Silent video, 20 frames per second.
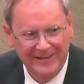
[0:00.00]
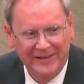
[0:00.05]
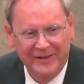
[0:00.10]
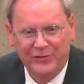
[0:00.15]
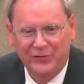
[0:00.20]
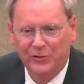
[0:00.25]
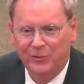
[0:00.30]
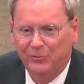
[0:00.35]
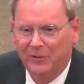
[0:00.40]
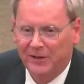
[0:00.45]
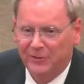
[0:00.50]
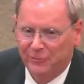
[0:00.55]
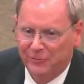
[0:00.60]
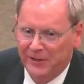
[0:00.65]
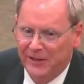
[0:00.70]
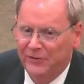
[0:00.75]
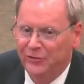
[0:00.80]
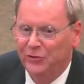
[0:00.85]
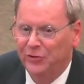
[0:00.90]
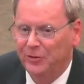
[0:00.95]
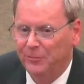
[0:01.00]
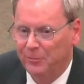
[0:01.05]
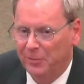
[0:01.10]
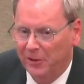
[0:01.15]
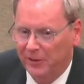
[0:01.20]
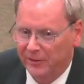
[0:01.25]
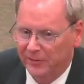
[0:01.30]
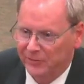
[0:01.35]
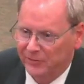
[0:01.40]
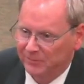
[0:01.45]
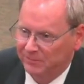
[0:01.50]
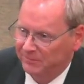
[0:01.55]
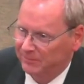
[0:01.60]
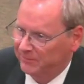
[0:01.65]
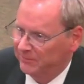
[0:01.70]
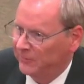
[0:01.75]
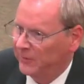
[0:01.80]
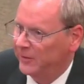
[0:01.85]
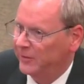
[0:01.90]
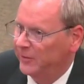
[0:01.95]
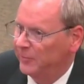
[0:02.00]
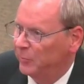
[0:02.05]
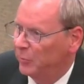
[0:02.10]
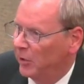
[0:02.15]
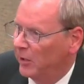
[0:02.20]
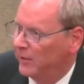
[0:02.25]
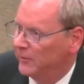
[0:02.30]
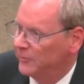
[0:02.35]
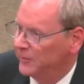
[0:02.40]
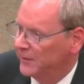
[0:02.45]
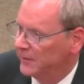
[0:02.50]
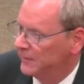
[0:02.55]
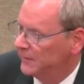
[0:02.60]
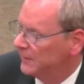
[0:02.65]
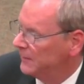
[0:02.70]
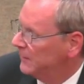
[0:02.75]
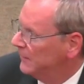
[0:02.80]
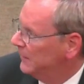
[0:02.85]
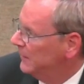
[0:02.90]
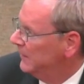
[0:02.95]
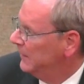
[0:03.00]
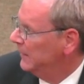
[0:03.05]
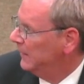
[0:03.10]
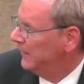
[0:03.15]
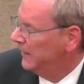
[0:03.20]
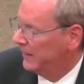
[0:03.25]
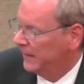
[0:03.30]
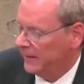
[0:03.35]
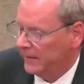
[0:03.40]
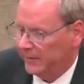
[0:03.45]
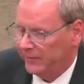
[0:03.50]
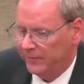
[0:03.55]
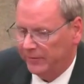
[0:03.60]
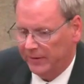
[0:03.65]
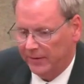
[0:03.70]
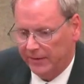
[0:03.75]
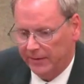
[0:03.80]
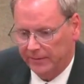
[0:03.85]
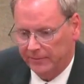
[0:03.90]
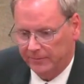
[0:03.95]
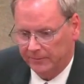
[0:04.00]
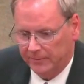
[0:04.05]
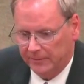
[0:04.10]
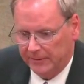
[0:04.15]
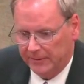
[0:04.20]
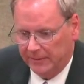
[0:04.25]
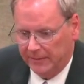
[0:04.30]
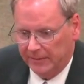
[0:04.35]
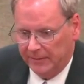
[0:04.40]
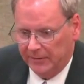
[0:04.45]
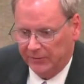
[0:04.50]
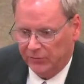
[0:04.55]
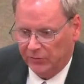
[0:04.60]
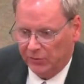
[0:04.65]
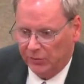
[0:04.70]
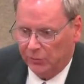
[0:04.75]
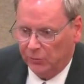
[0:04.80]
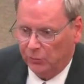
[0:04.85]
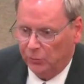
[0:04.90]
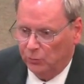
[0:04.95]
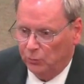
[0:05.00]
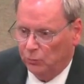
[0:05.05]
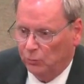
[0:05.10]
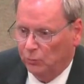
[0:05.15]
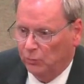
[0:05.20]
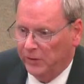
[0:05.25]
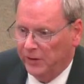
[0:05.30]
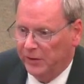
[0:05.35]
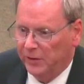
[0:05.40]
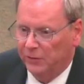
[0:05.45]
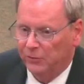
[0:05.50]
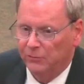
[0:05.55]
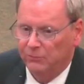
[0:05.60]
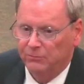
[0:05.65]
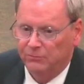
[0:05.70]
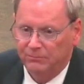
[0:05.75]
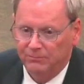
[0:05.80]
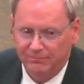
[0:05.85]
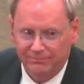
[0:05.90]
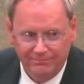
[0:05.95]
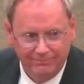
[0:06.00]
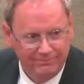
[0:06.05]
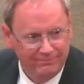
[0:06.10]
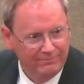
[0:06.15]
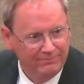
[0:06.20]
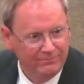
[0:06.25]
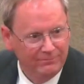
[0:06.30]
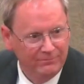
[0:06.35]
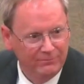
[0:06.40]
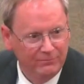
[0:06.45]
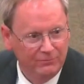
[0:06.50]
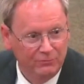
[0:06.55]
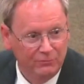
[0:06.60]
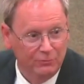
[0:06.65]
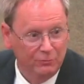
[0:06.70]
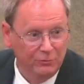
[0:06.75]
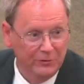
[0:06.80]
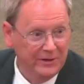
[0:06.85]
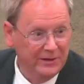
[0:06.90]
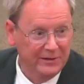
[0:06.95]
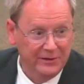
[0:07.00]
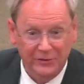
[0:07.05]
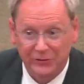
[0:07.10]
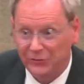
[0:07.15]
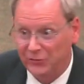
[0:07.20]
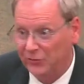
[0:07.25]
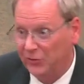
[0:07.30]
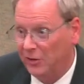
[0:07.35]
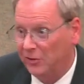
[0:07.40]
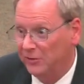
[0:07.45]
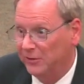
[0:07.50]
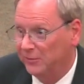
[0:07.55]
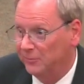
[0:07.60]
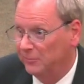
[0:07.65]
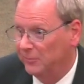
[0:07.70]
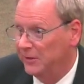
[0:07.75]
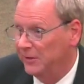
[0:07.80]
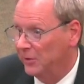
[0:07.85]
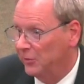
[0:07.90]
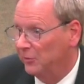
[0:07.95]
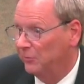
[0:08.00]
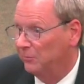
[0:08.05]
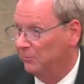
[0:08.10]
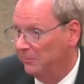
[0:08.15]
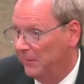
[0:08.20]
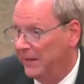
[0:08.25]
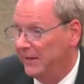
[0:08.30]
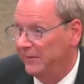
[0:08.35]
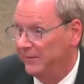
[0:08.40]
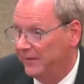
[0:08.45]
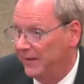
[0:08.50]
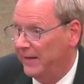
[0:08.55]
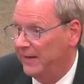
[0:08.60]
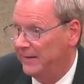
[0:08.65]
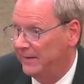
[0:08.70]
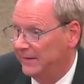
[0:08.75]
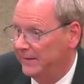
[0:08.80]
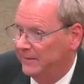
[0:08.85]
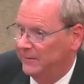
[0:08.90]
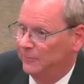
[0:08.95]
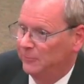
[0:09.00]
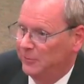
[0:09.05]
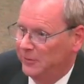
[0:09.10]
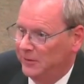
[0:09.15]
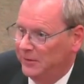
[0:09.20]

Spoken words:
It's a recreation and parks funded project. And so we didn't install it. We don't maintain it.